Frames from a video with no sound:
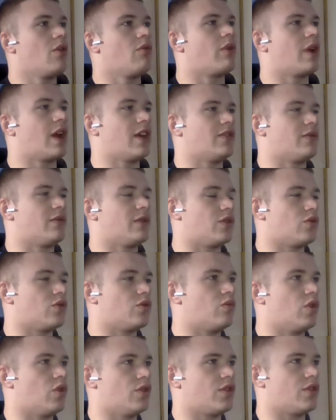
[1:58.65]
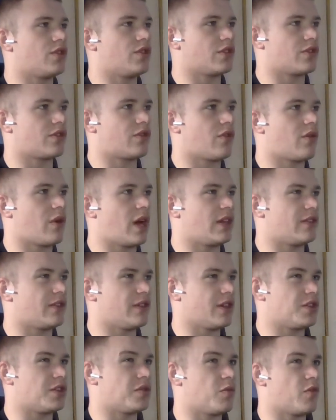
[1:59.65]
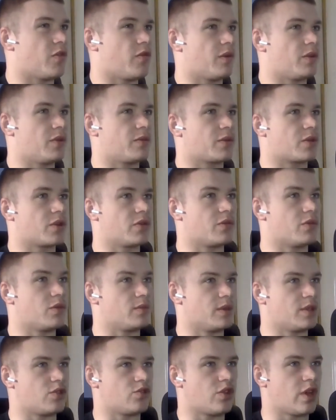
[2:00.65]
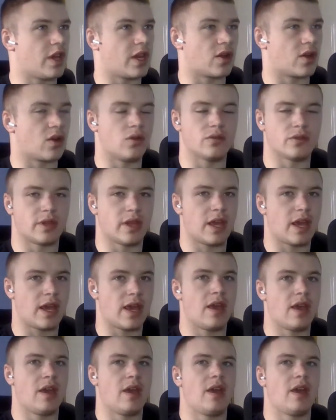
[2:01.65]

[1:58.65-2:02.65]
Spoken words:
Whereas we don't want to just do isolation movements, because we'll be training all day